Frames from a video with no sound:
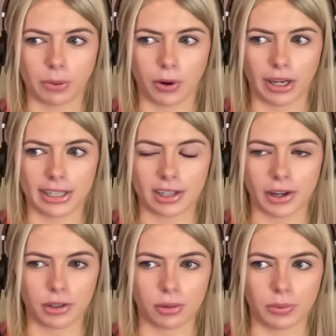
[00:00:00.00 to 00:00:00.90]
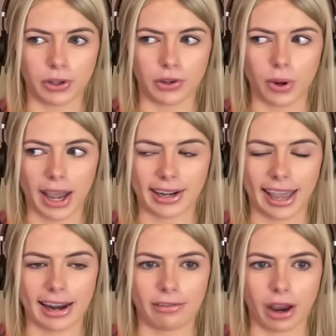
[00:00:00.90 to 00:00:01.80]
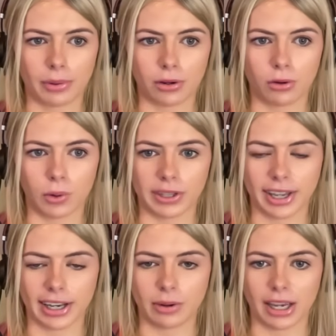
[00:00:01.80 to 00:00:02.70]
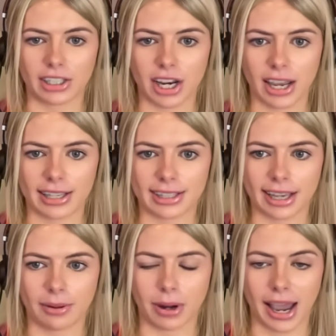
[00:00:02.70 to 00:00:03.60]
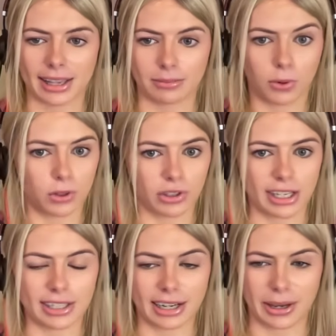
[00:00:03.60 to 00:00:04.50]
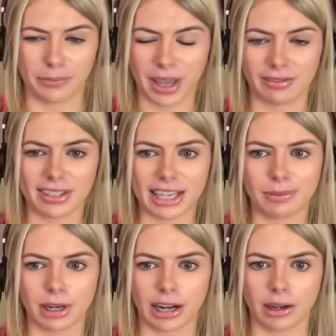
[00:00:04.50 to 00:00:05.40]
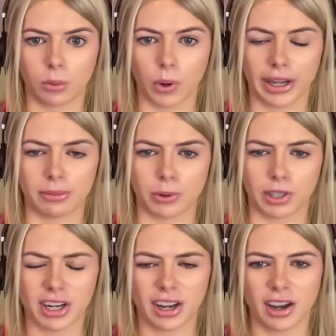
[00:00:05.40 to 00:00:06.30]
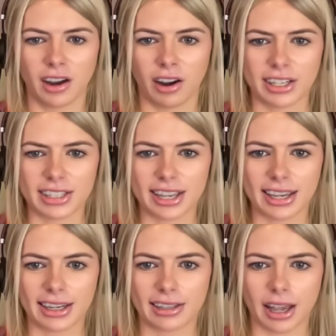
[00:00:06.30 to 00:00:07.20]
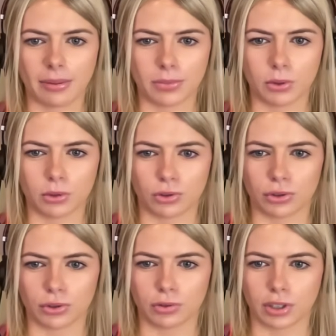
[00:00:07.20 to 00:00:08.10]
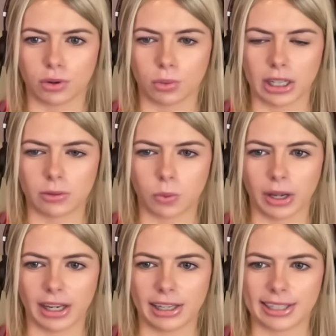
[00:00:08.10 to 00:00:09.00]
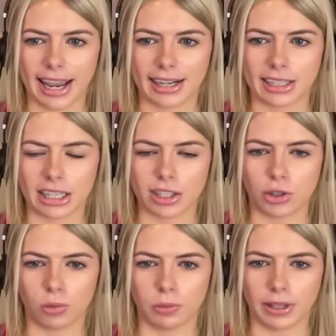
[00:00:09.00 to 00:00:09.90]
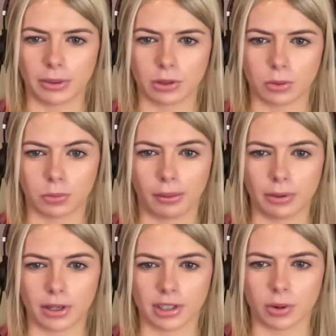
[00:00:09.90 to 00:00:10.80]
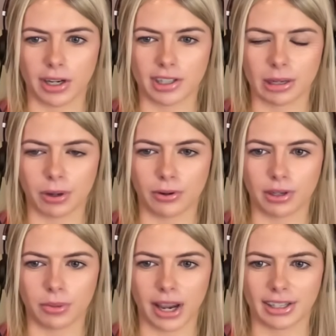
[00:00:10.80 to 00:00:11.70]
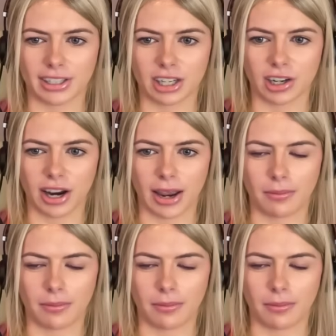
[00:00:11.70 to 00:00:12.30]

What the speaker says: behind Dino Blue and El Fabiolo in the Hillyway Chase most recently. Haven't seen him in a little while, but I just think those runs over the 2 miles will stand to his jumping, which probably was the question about him last year.